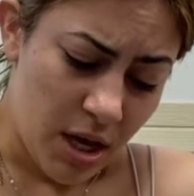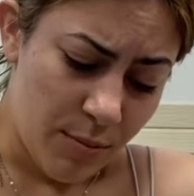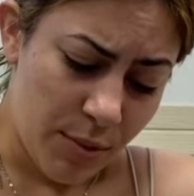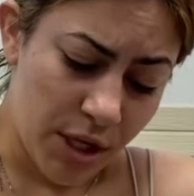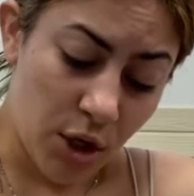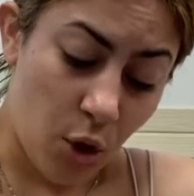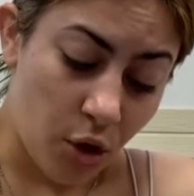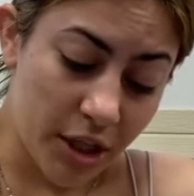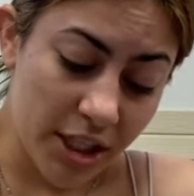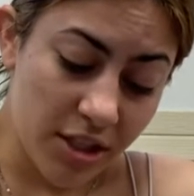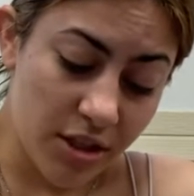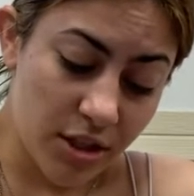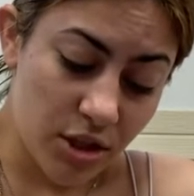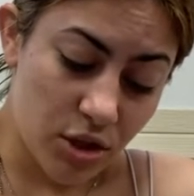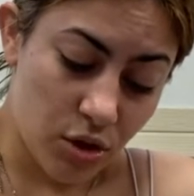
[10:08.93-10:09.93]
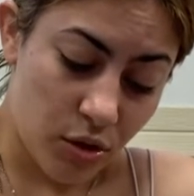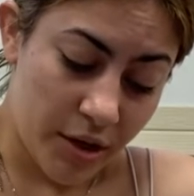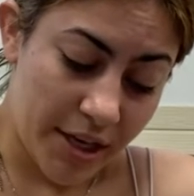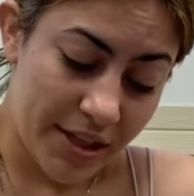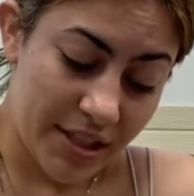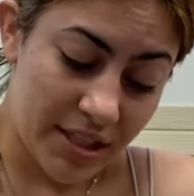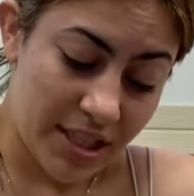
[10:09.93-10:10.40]
but according to the
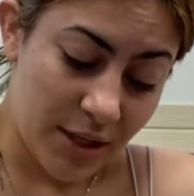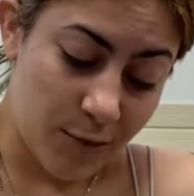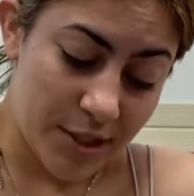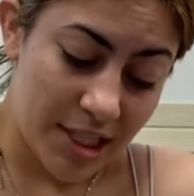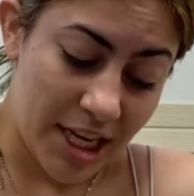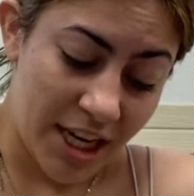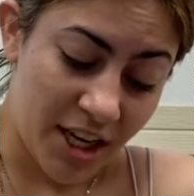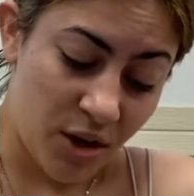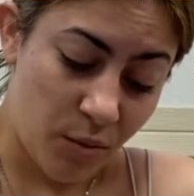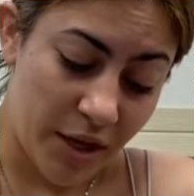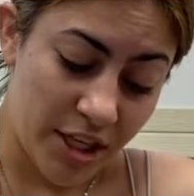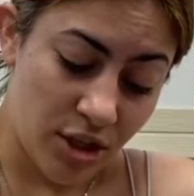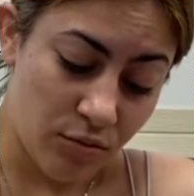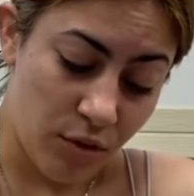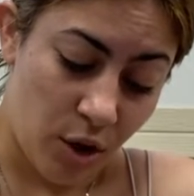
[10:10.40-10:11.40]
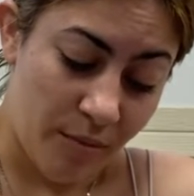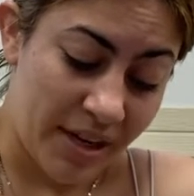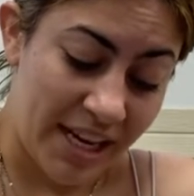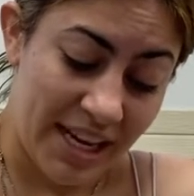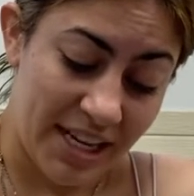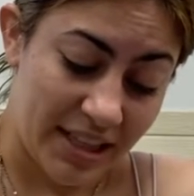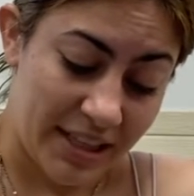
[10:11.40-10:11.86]
story, this thing was taken away to Rome
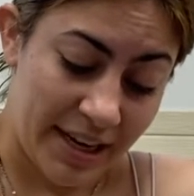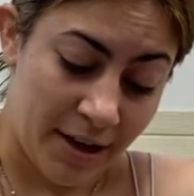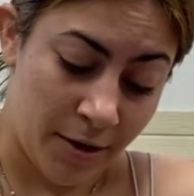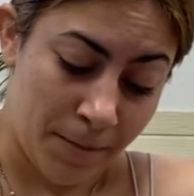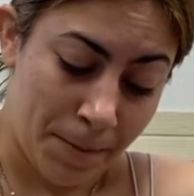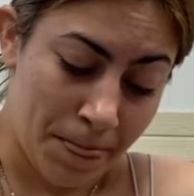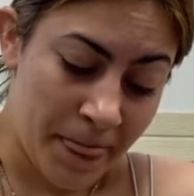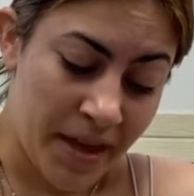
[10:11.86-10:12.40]
and hidden there.